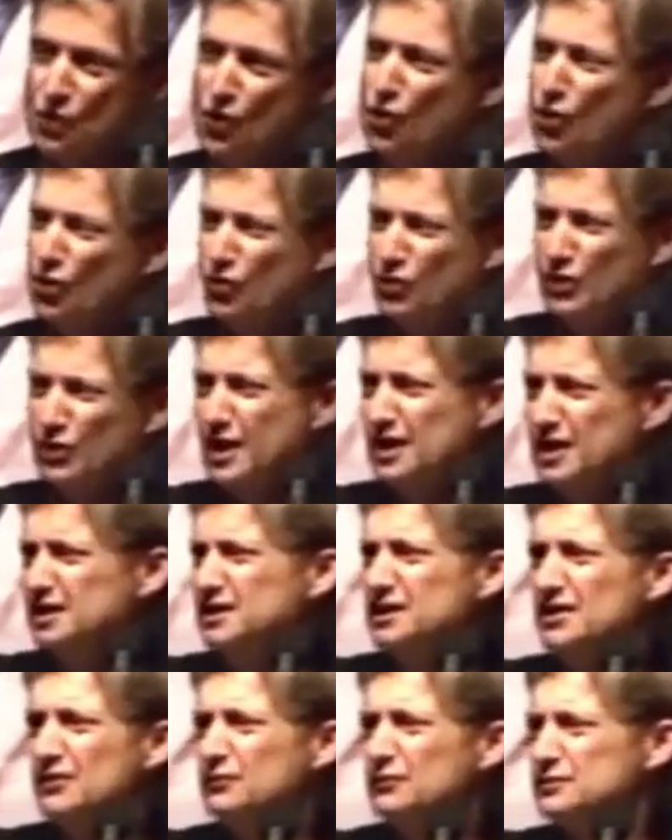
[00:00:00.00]
or, and it
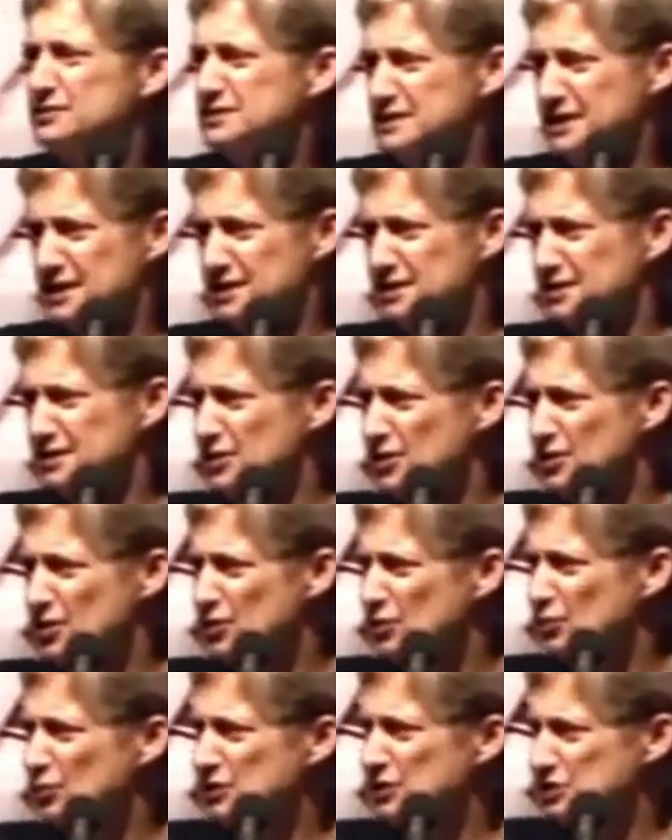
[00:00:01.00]
never said
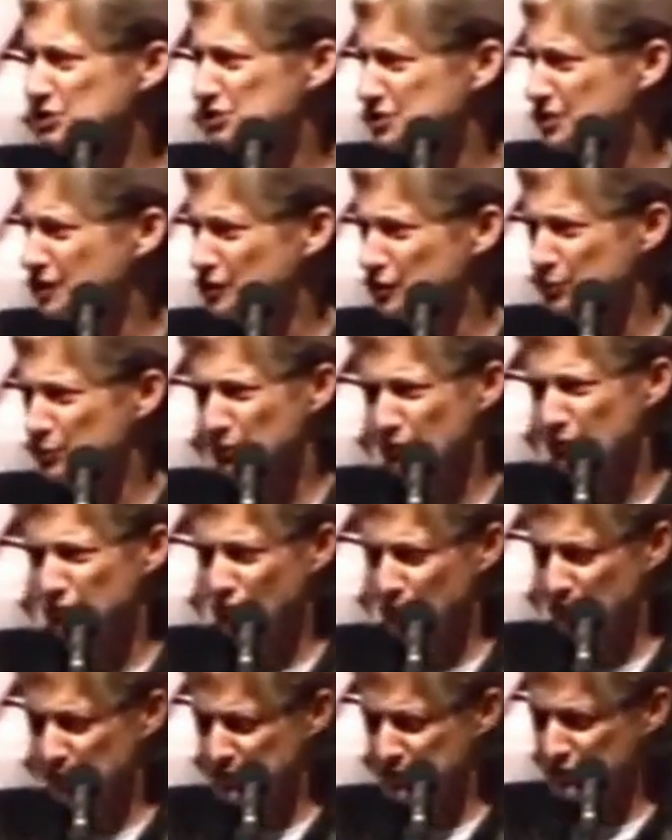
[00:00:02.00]
which gender
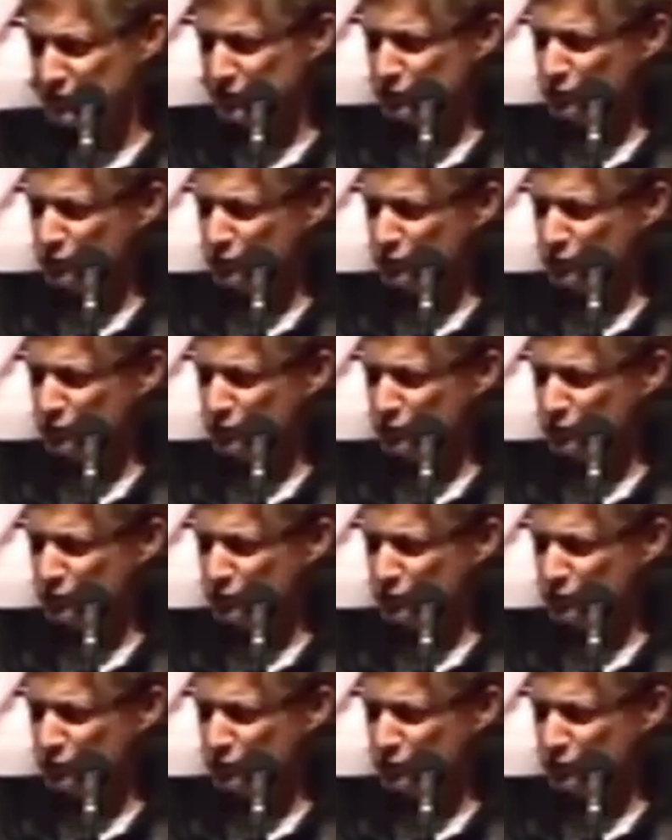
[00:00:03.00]
performances